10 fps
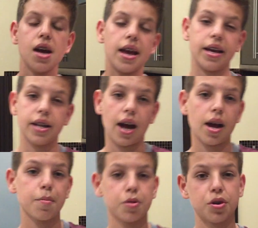And I
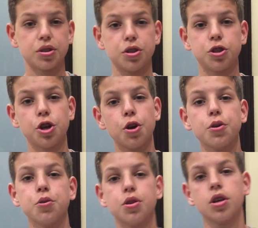am going to show
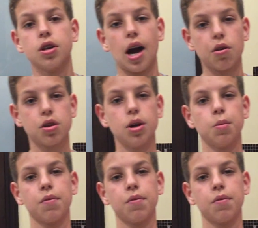you the outcome